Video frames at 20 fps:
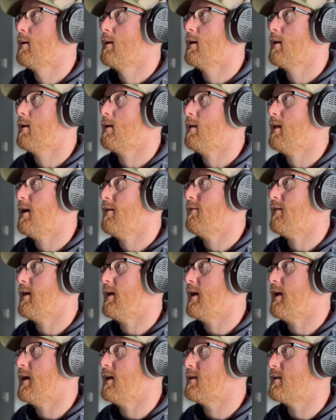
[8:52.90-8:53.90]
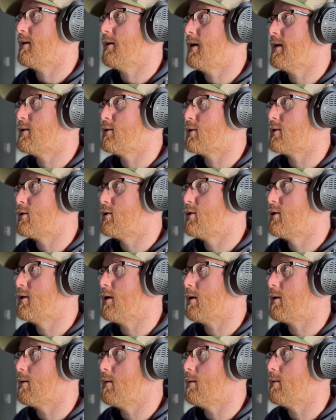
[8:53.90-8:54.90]
And I'll have it here so it just
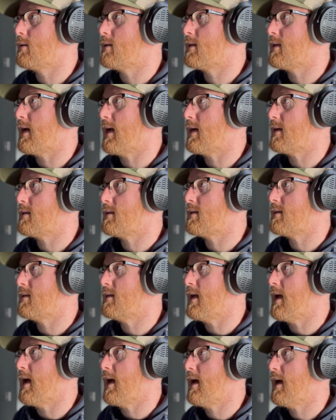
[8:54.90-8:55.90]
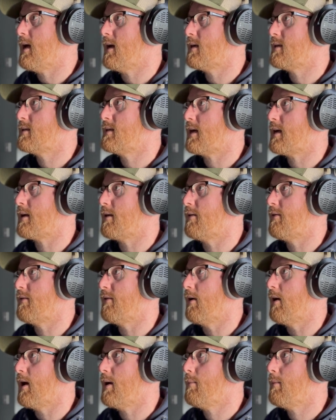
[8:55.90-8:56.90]
juggles that snare a second
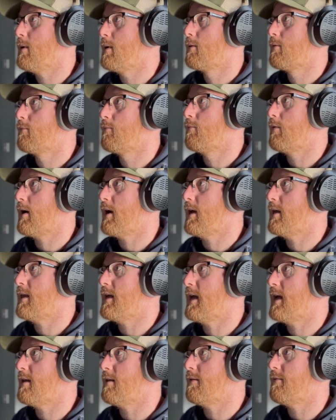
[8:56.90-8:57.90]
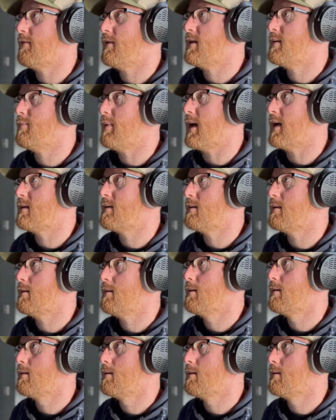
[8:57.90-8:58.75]
time right at the end of this pattern.